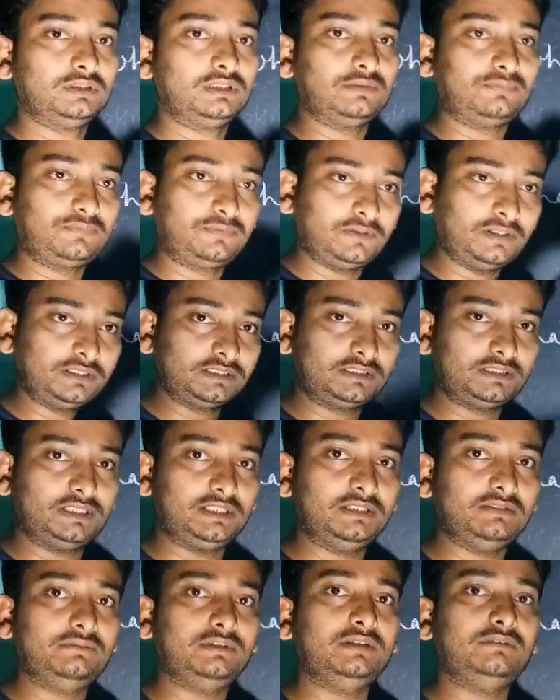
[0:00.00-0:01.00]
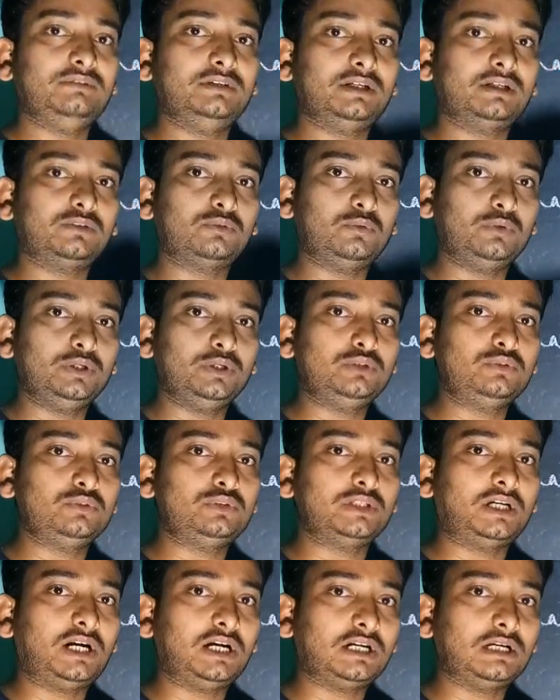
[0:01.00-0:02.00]
The first thing, when we are going
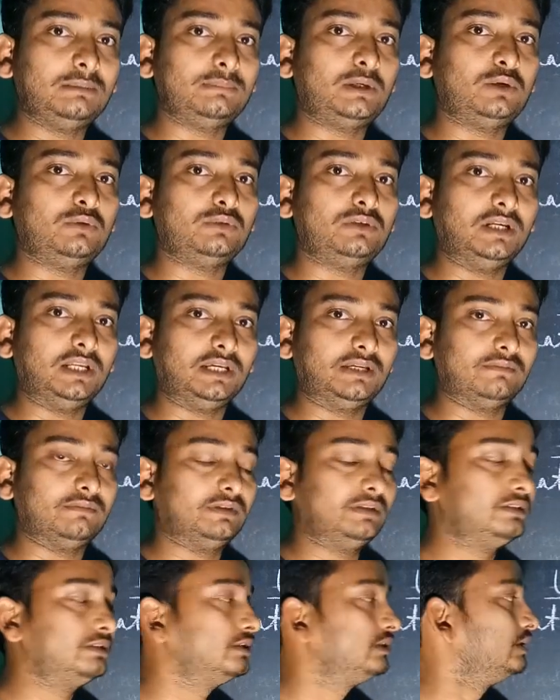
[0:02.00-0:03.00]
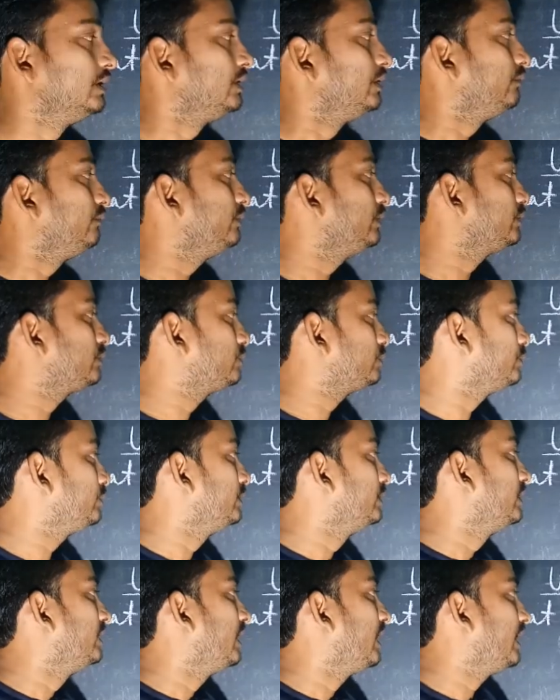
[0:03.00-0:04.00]
to talk about language, we
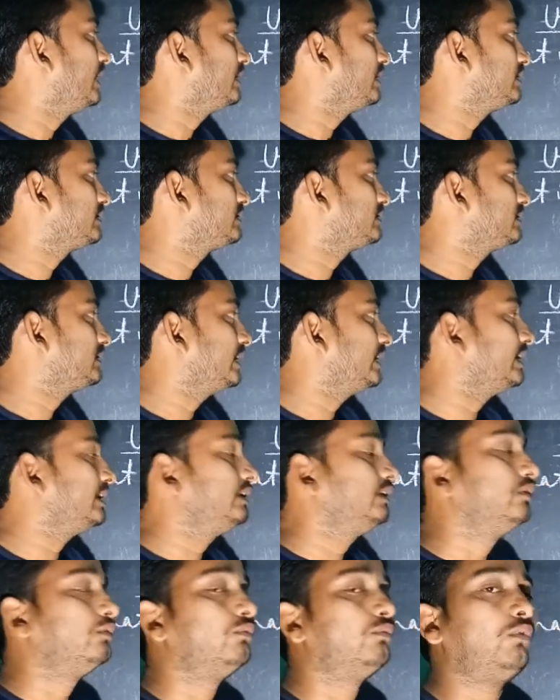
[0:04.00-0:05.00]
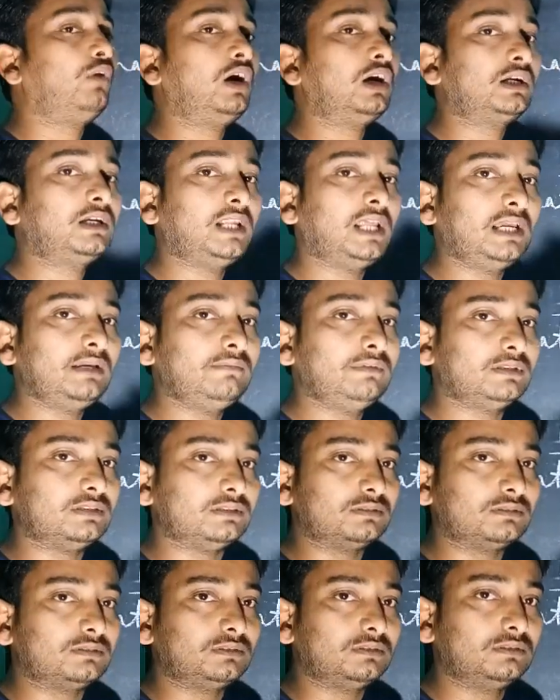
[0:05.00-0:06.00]
should understand what
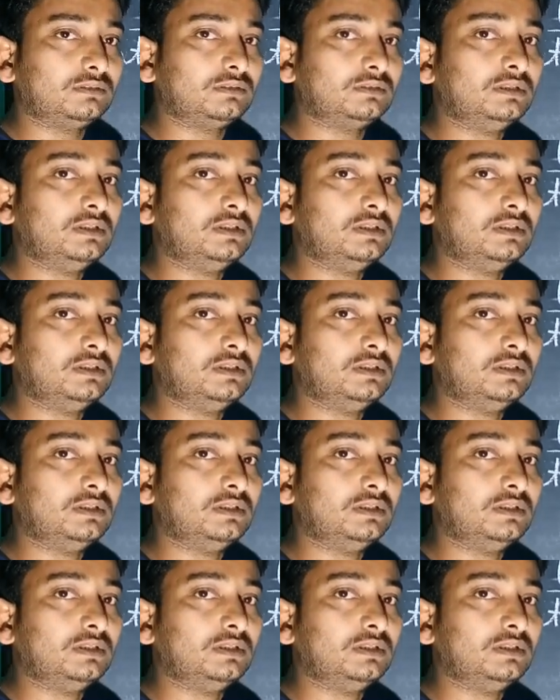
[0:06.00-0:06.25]
language is.